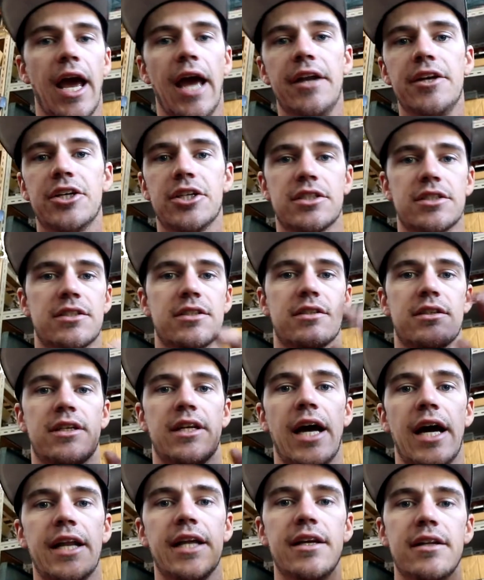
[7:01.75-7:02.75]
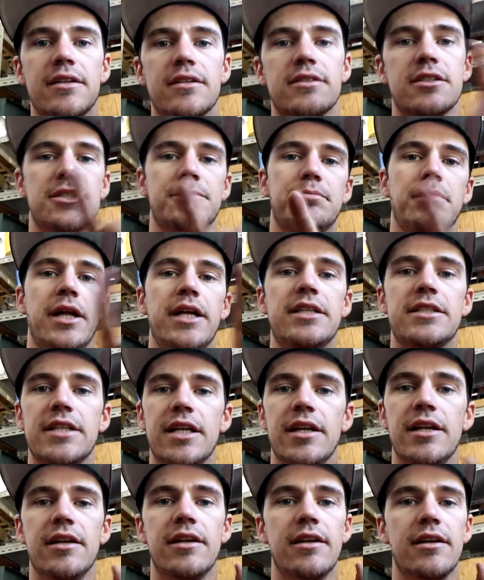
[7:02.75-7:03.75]
and just cut it, splice
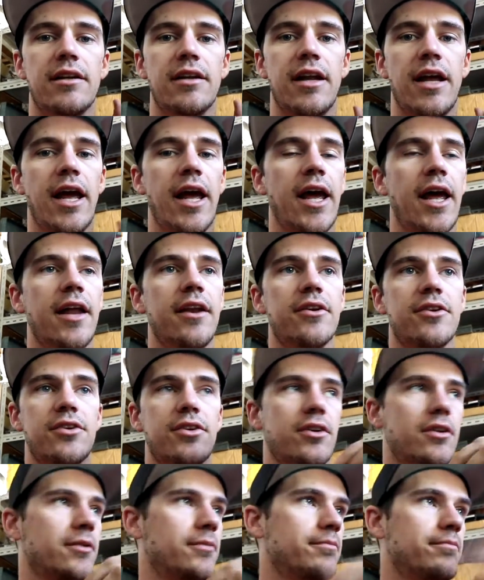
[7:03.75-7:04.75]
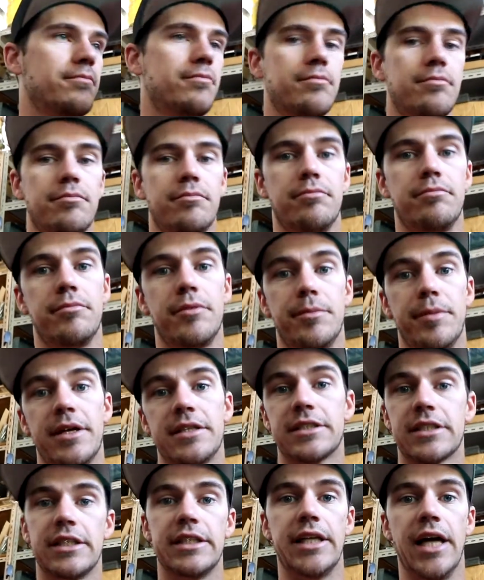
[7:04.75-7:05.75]
it, and you're
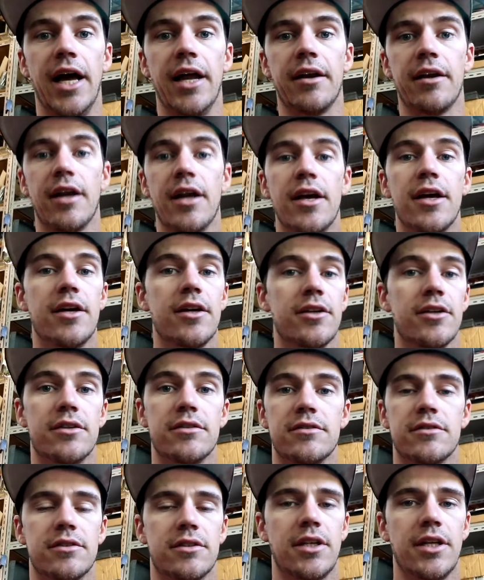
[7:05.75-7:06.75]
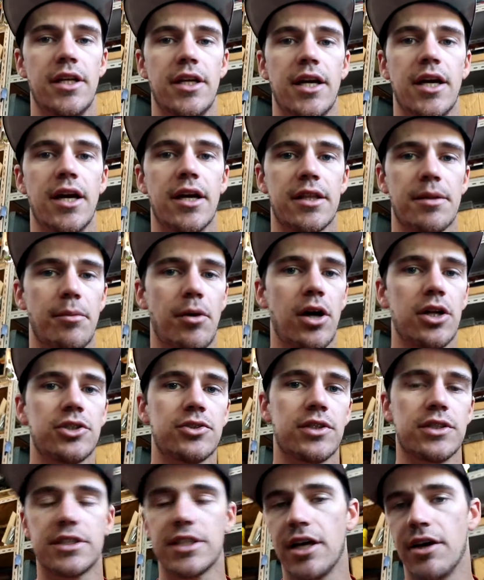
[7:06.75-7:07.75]
basically done. The
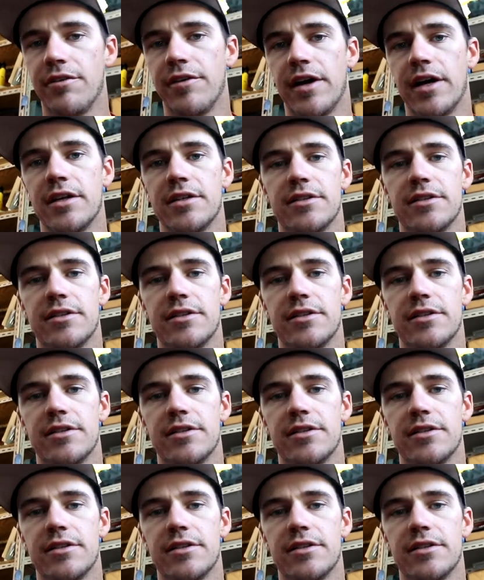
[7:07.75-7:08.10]
module itself